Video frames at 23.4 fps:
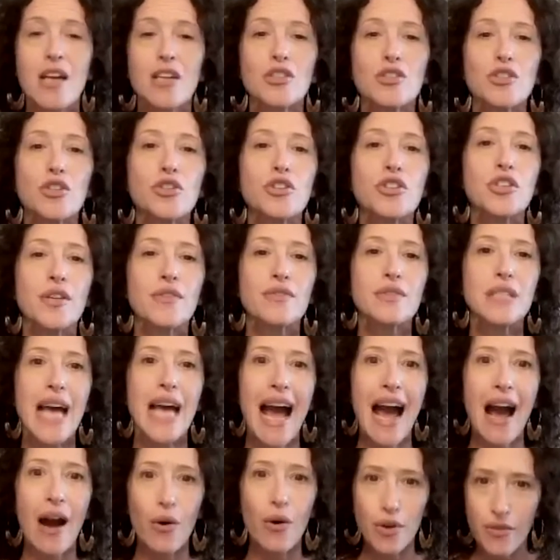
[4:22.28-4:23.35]
To shift
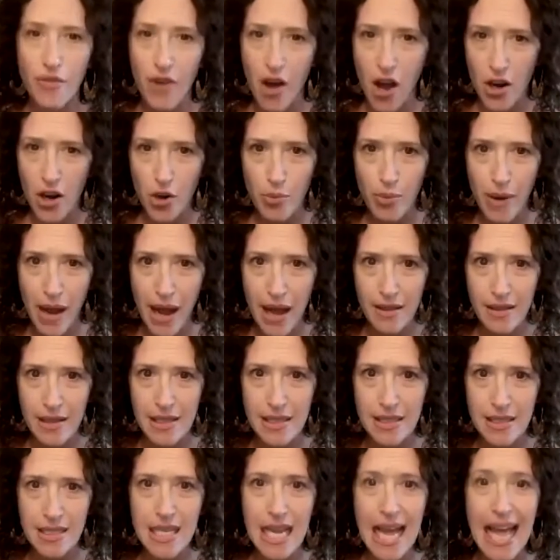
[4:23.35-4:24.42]
out of
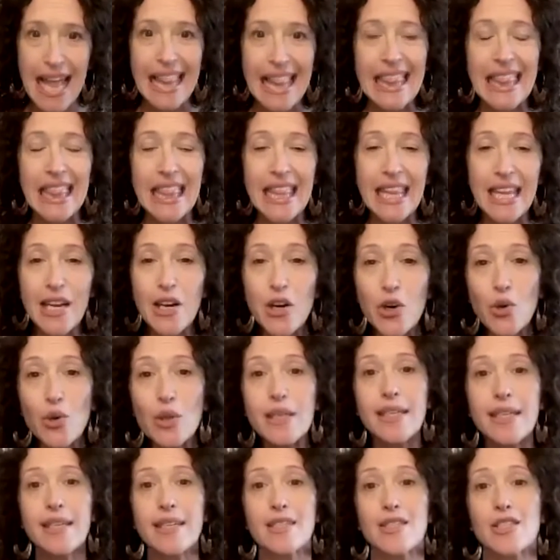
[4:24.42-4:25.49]
autopilot,
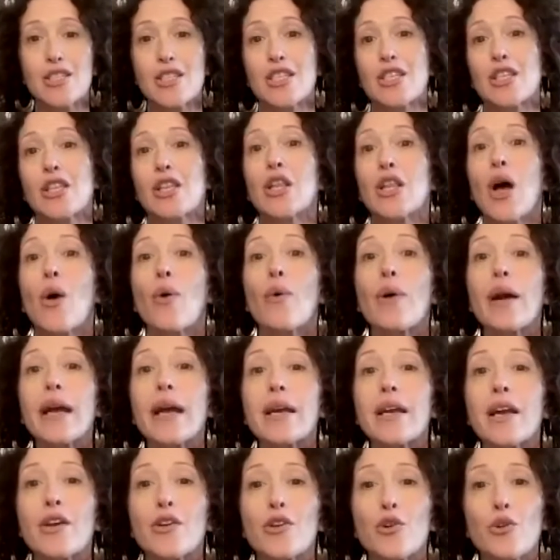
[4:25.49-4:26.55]
literally
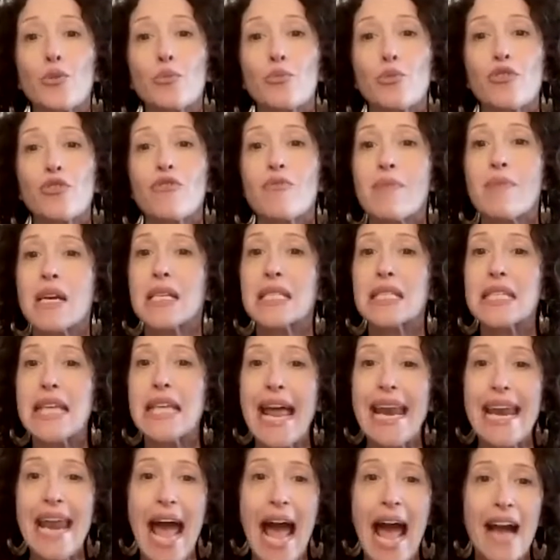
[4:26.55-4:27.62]
slowing your movements
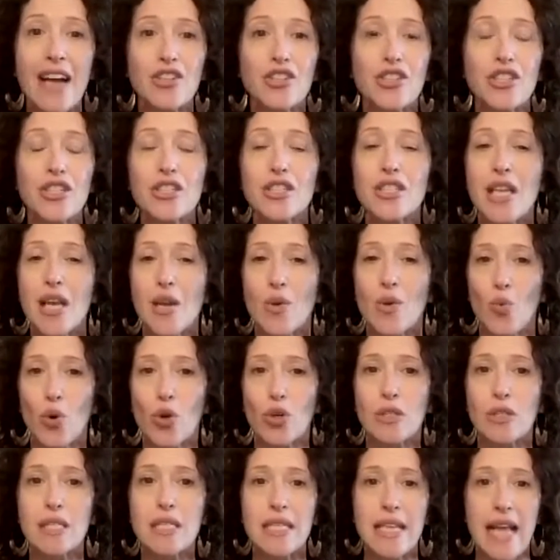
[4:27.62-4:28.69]
and actions and
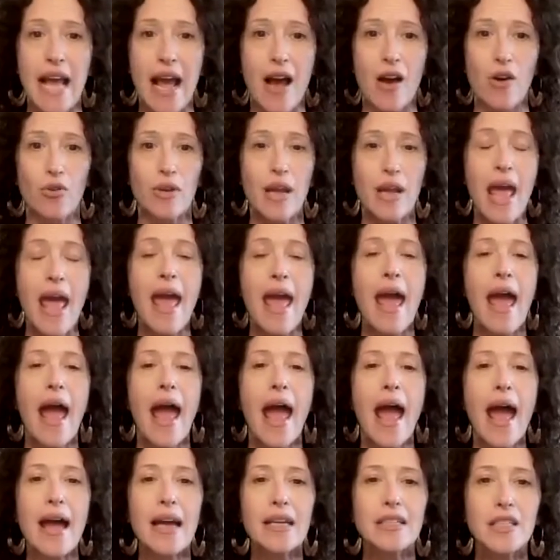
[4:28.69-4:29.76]
words down
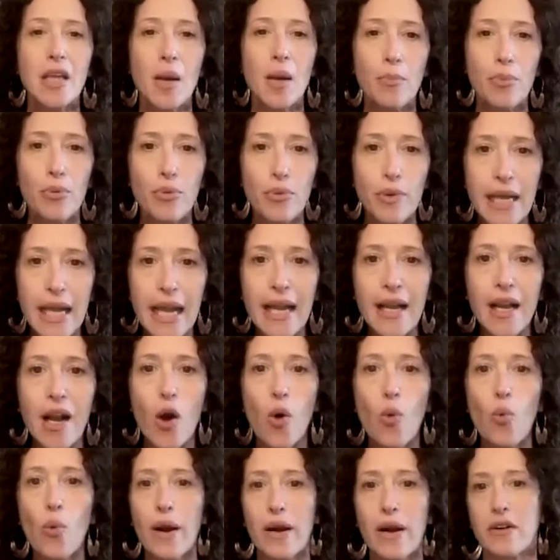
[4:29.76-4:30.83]
and bringing
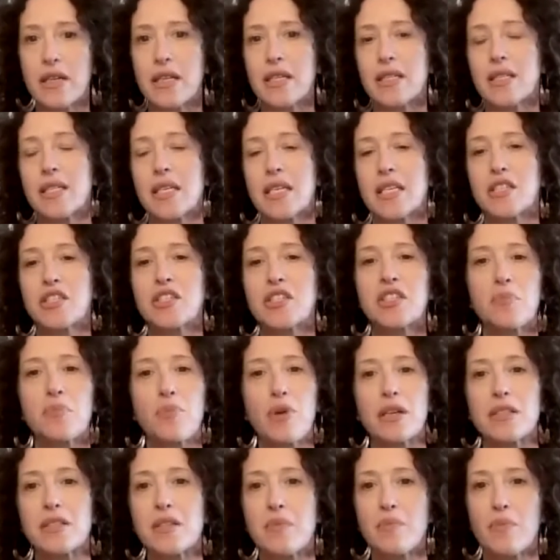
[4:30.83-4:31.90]
awareness into the
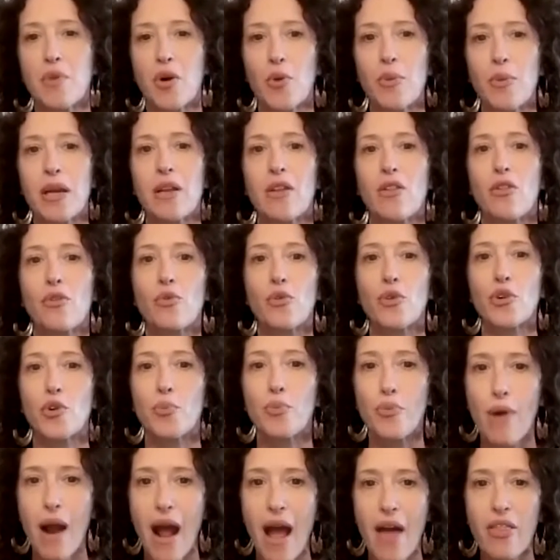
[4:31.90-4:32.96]
present moment through your
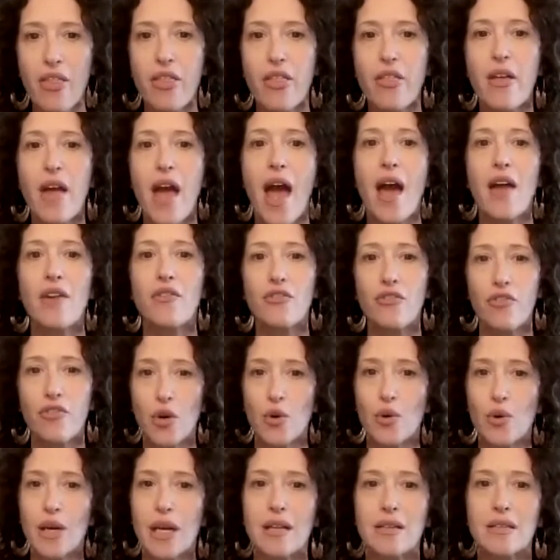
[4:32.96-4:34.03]
breath and
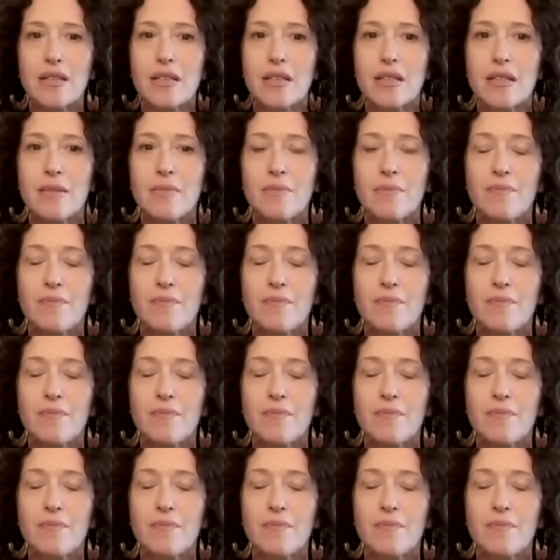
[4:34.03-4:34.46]
focus.